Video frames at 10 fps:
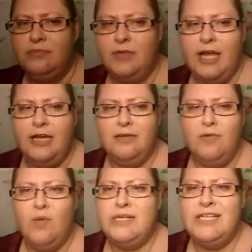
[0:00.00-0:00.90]
like
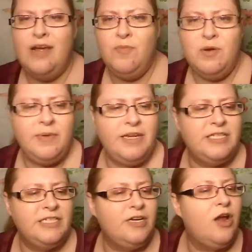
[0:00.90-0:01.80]
one time would have been
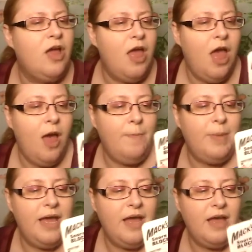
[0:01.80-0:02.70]
easier
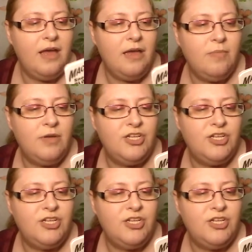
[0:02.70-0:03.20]
but um,